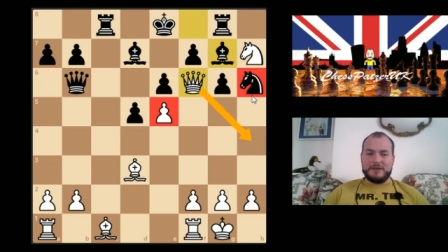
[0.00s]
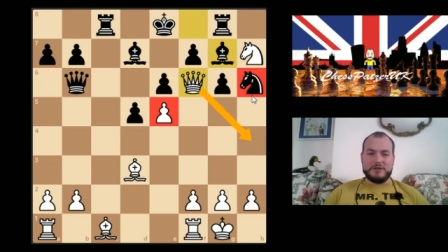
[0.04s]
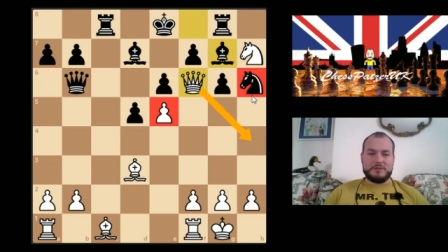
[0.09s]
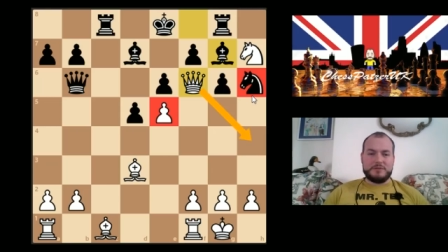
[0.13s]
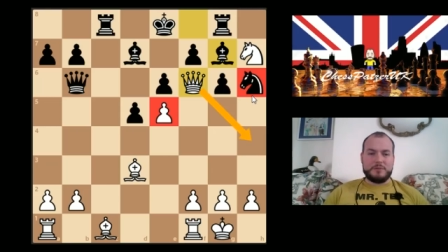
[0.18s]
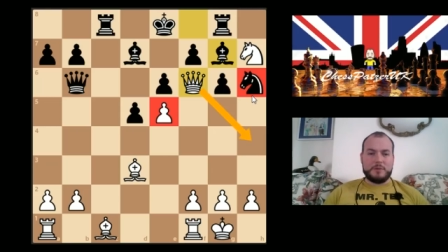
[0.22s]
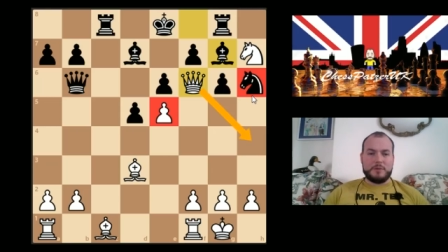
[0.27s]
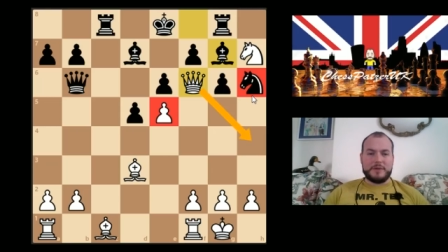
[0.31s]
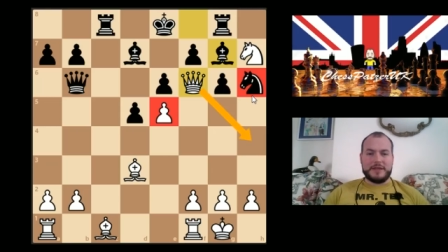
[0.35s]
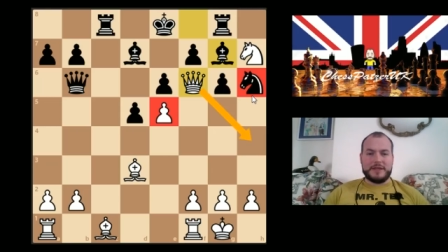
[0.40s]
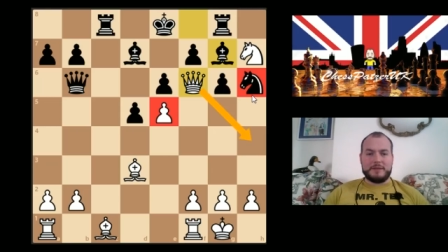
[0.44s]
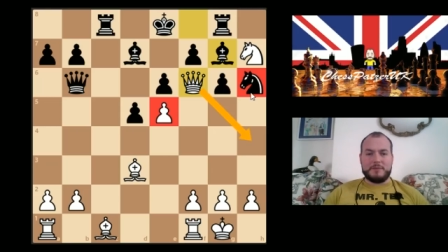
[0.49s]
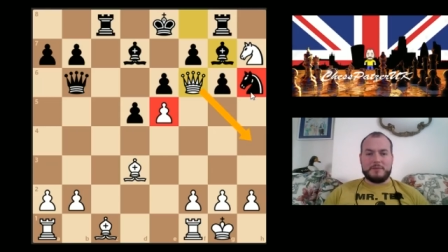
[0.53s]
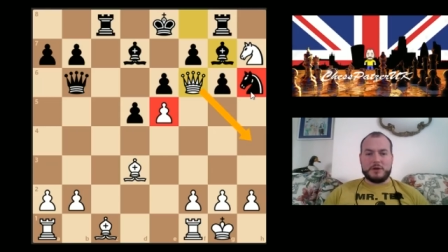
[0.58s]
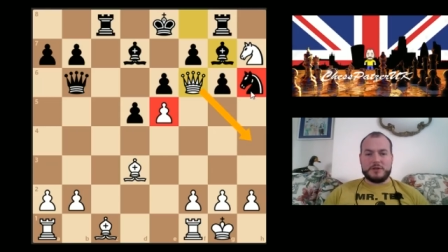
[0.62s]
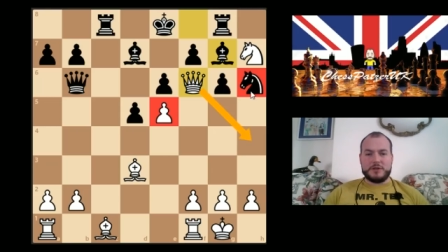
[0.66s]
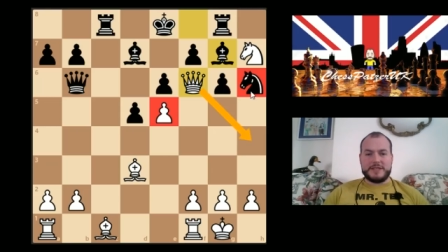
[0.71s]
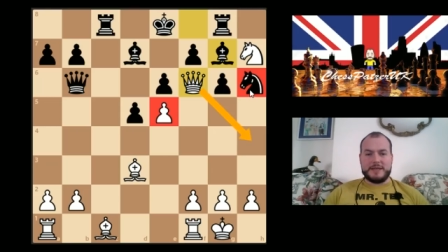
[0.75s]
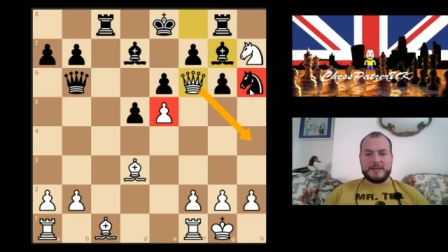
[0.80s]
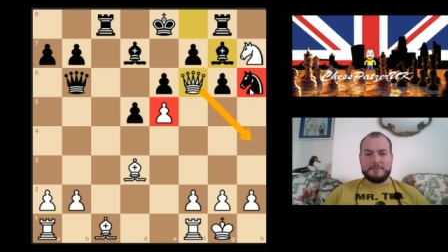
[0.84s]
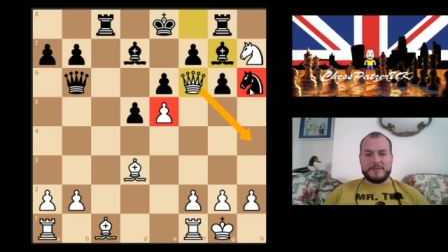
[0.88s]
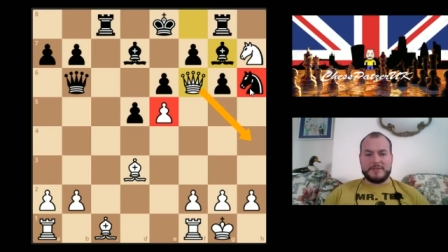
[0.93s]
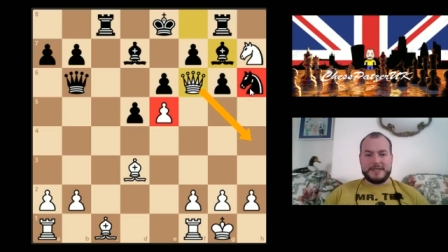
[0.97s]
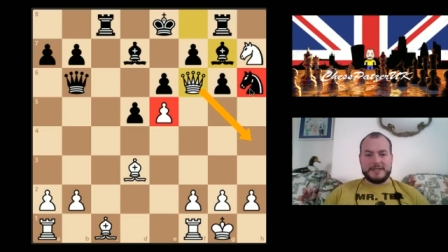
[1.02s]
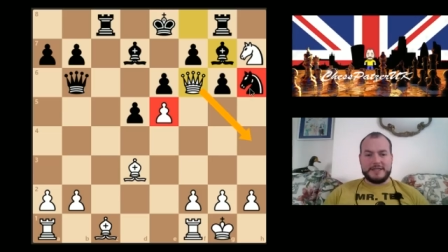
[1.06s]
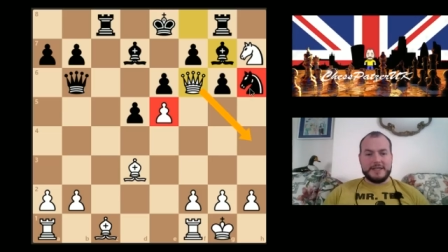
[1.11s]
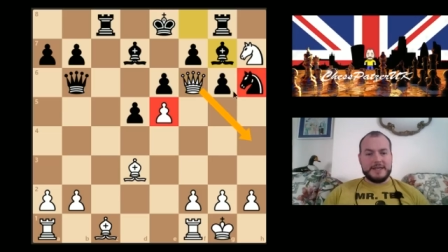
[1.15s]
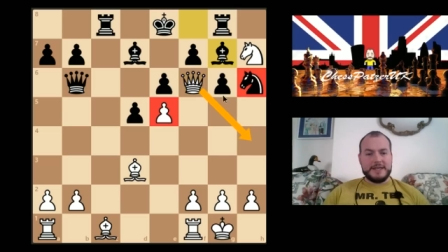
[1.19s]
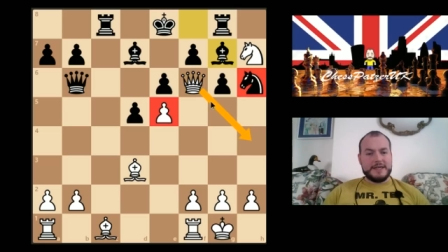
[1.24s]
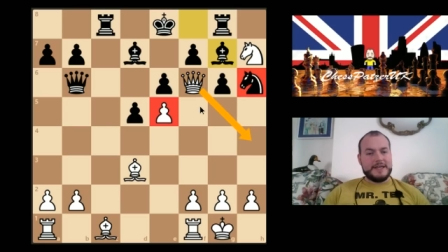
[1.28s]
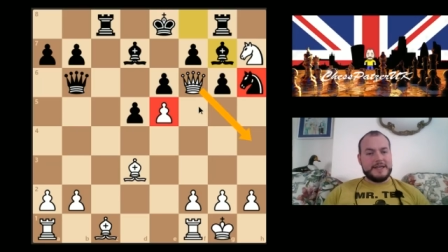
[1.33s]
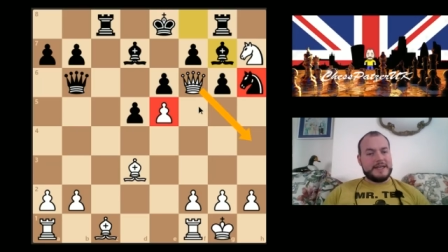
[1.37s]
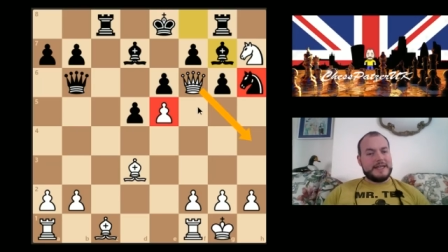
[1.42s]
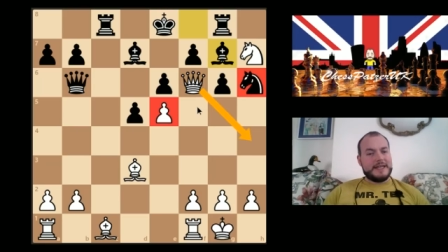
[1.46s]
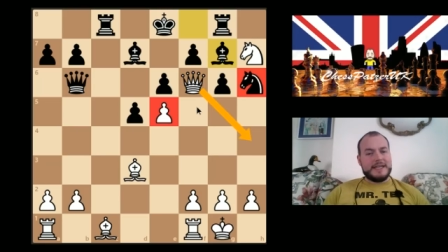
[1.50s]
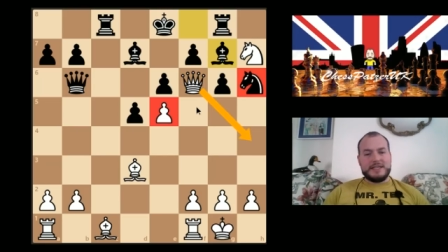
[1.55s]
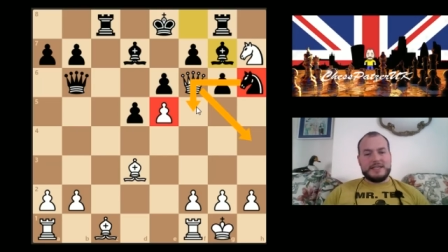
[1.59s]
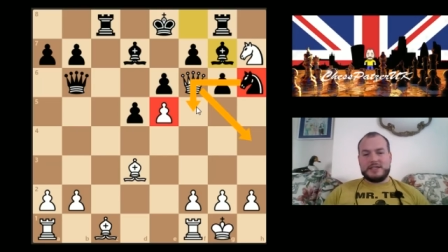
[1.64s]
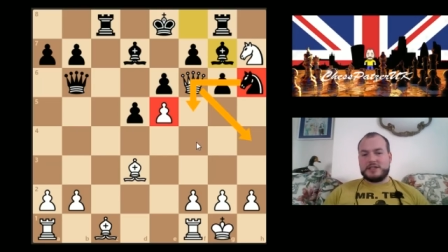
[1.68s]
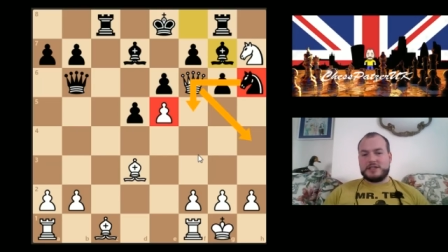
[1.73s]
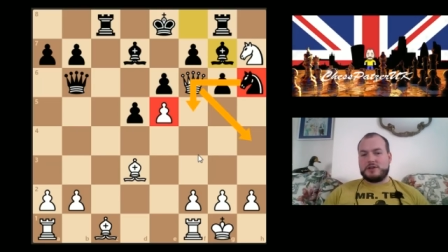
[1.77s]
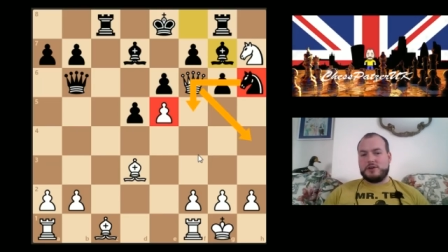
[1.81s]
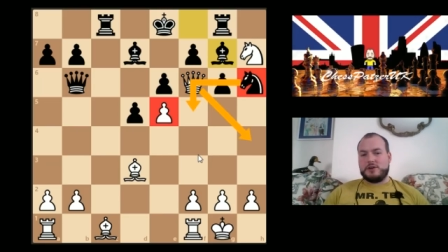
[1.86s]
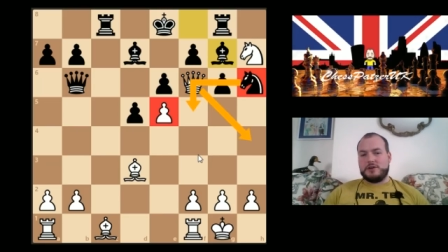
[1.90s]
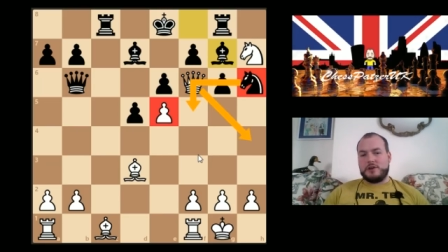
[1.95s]
which is probably the most tempting. He's
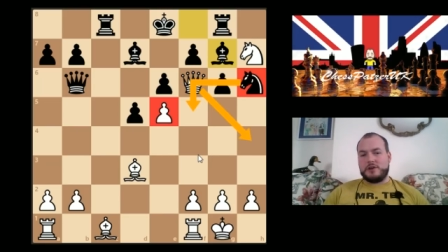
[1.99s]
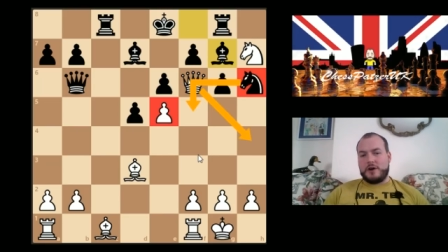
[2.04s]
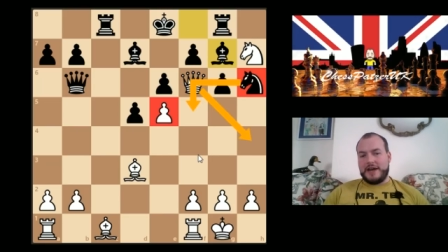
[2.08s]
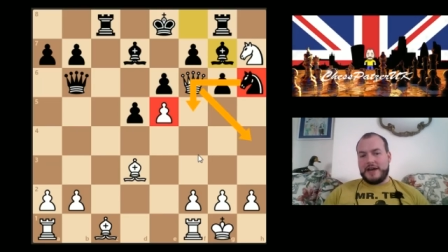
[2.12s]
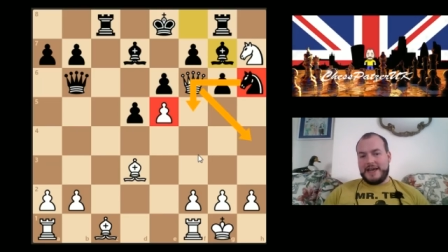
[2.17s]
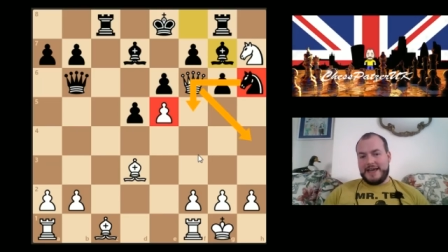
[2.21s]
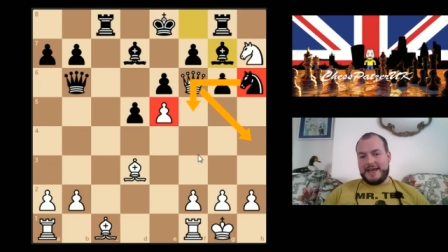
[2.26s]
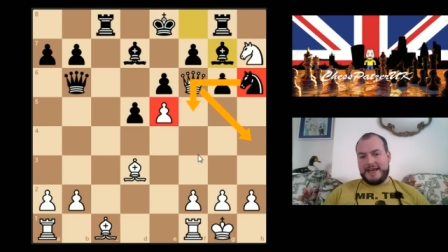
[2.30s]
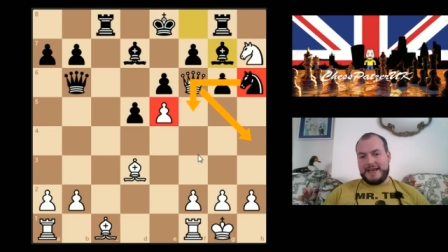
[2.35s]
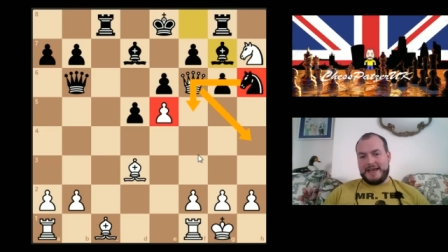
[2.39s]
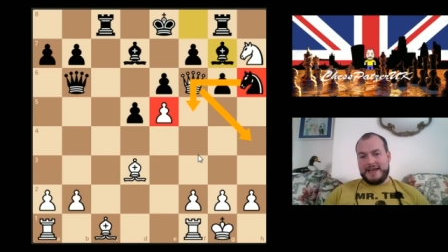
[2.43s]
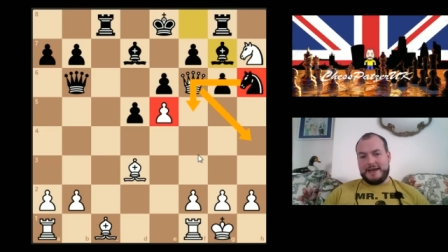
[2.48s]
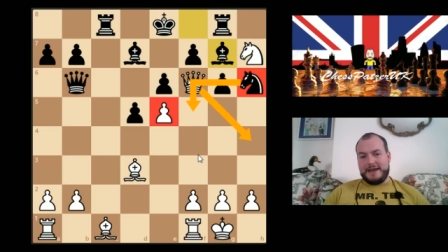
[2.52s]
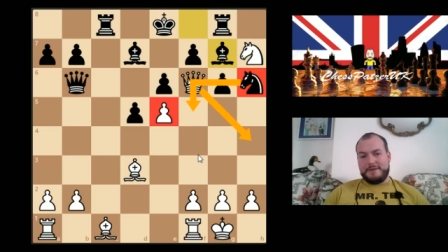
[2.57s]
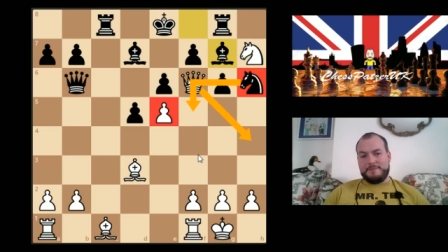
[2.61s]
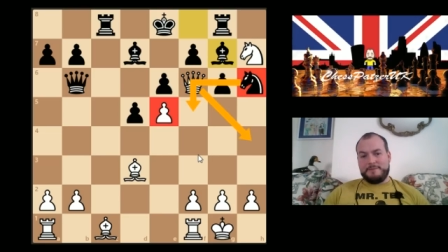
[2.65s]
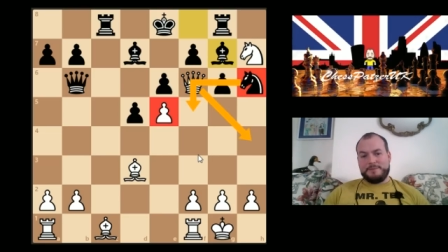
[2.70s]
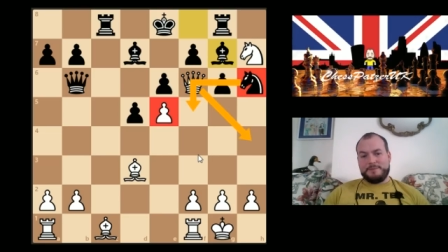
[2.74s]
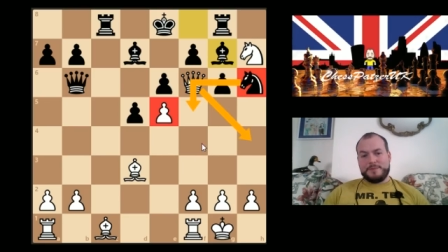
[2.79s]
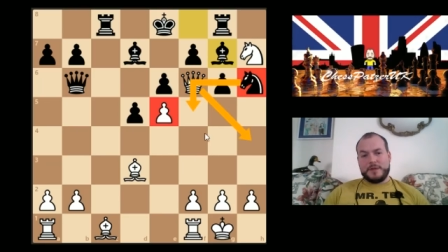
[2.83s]
just got knight here.